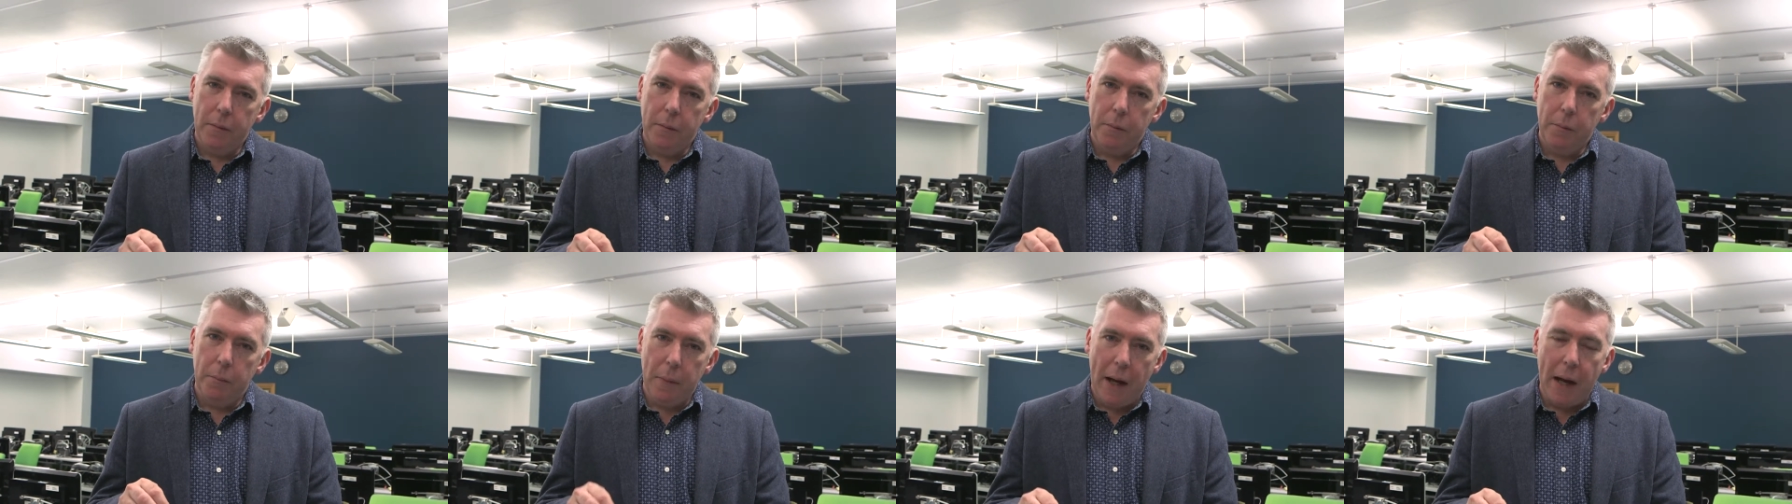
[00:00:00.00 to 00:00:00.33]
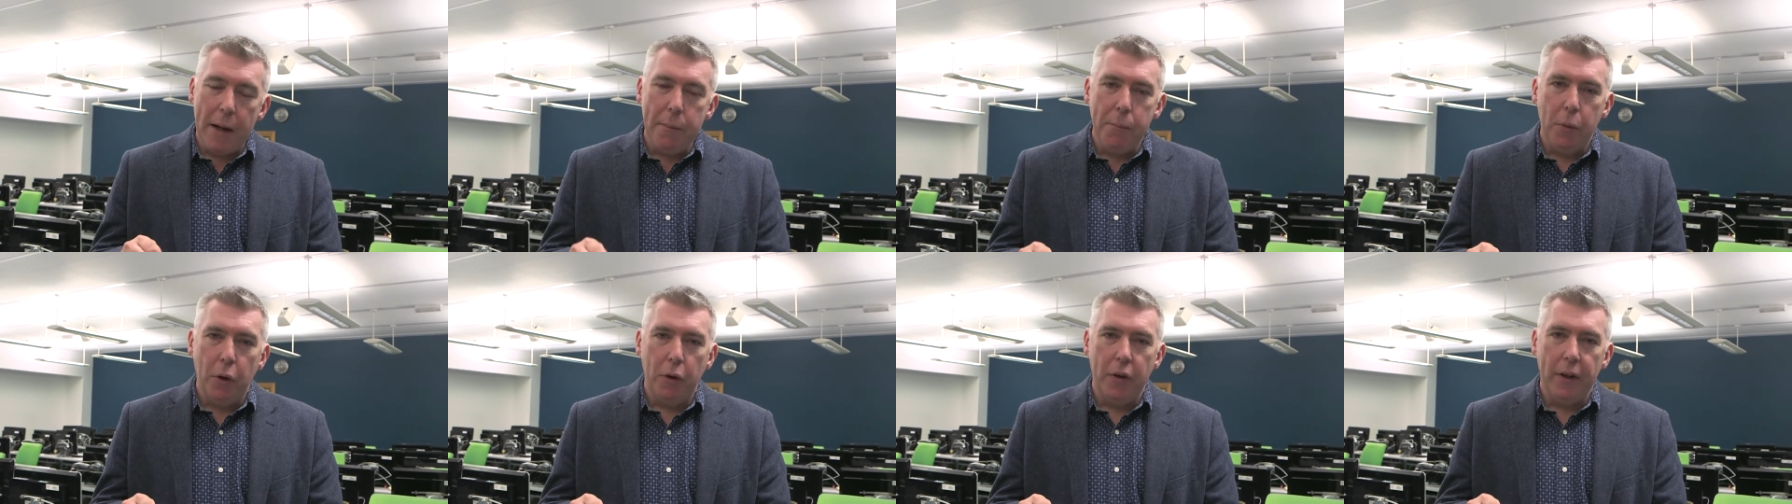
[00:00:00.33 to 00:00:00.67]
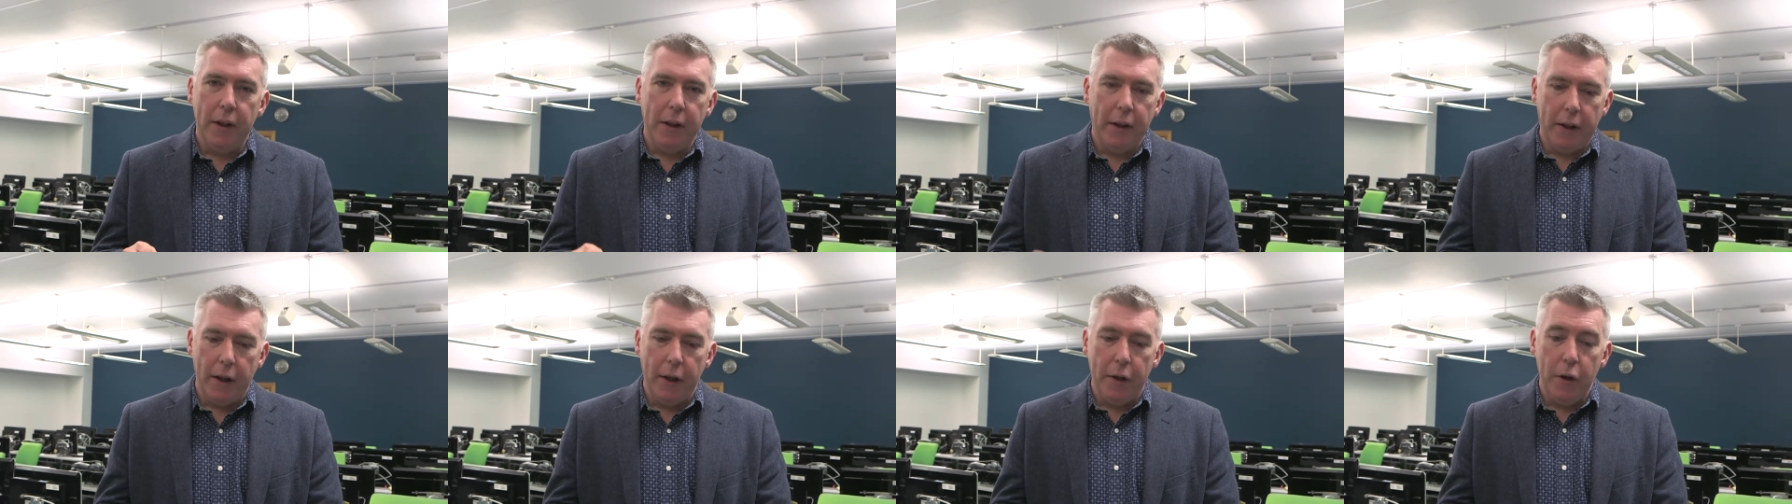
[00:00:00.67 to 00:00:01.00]
mind
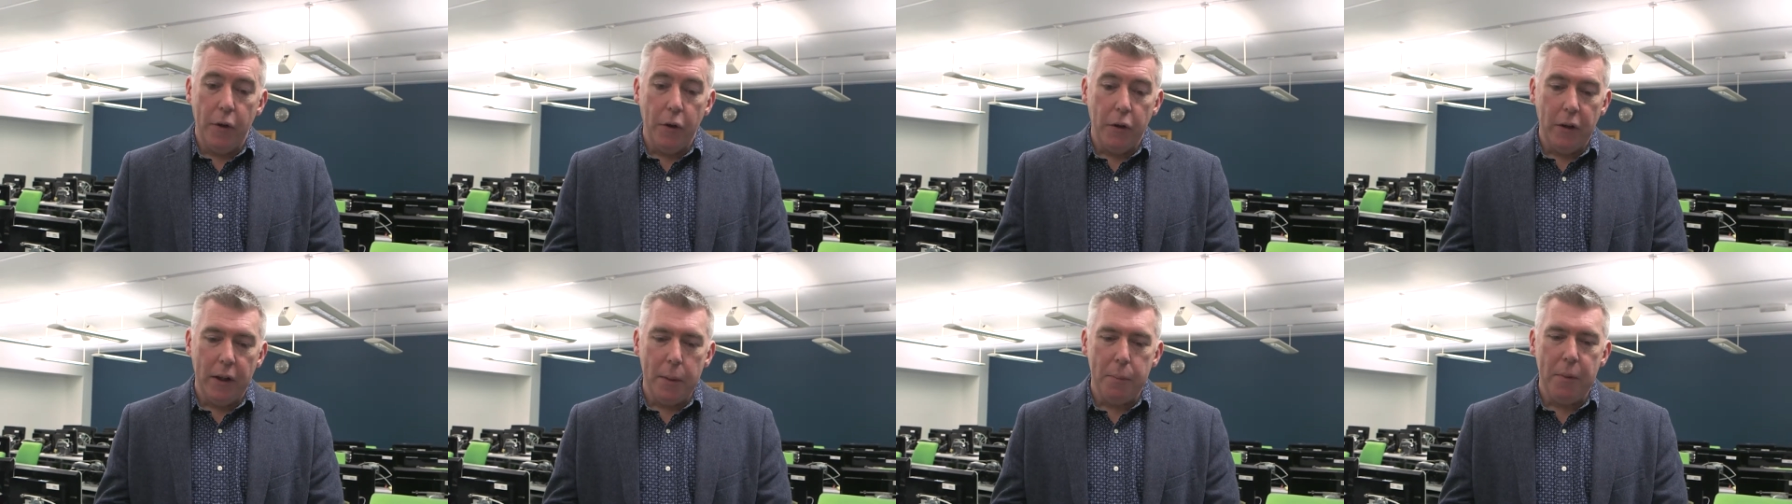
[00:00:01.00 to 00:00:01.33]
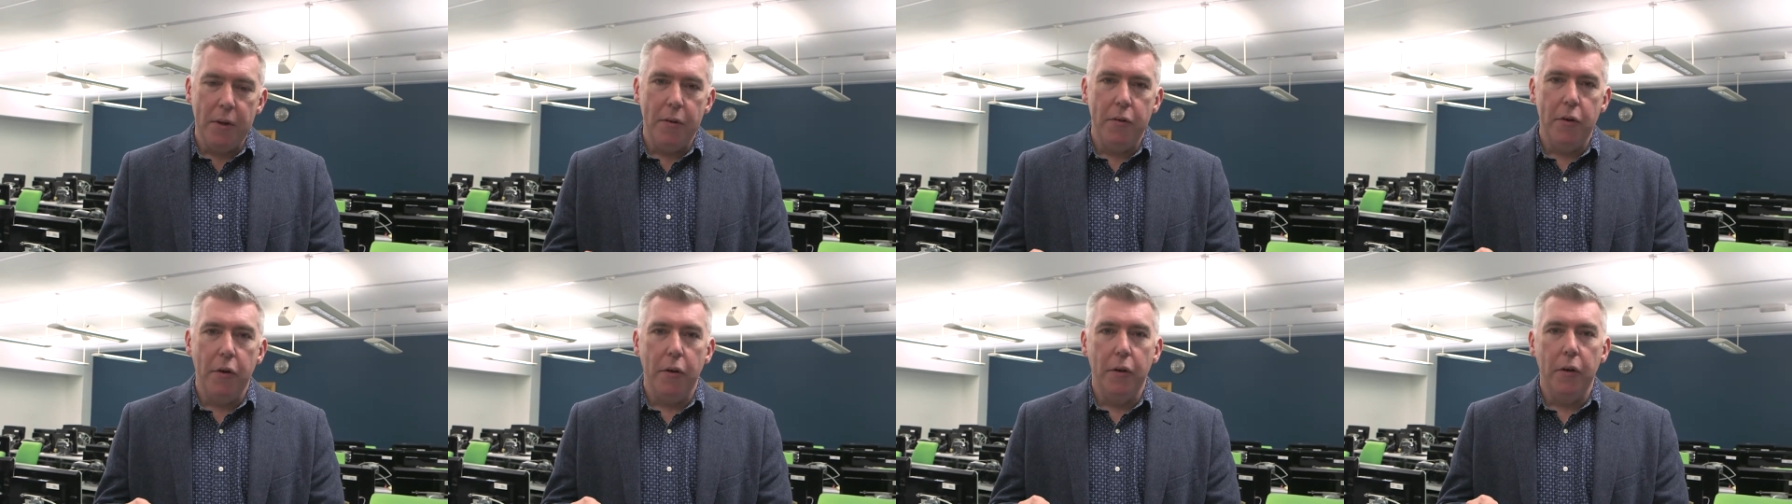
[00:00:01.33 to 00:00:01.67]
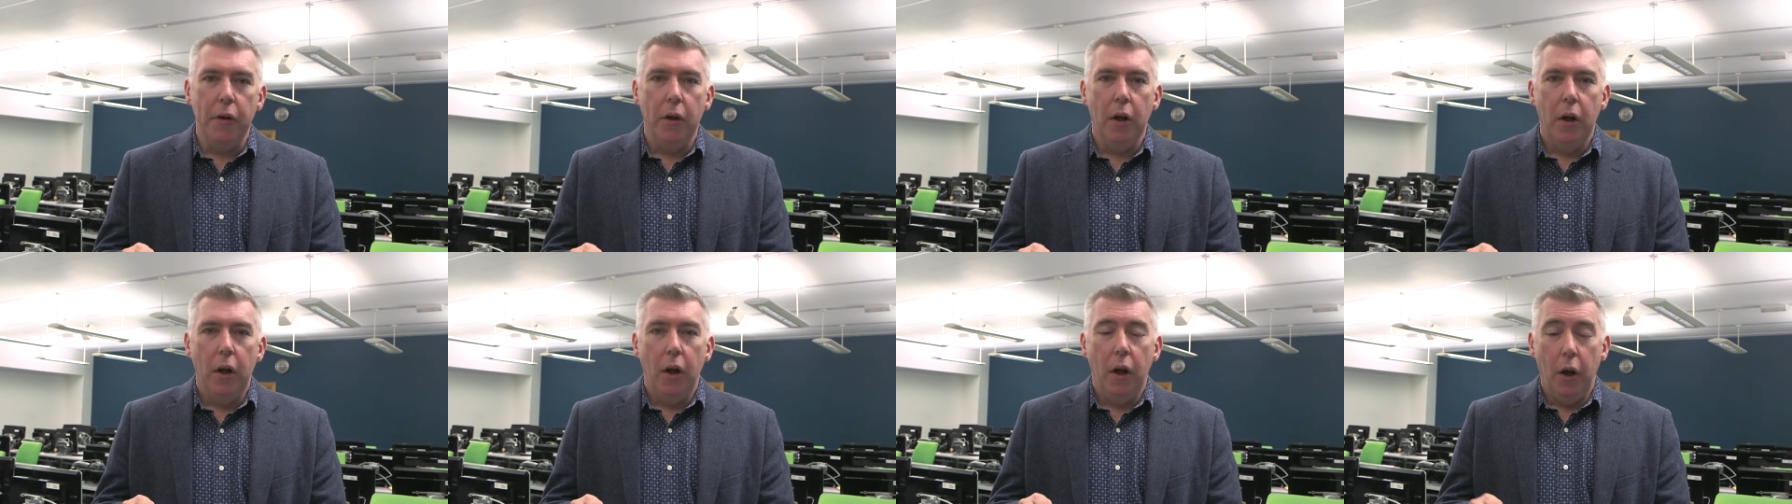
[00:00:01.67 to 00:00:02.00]
modeling can only be done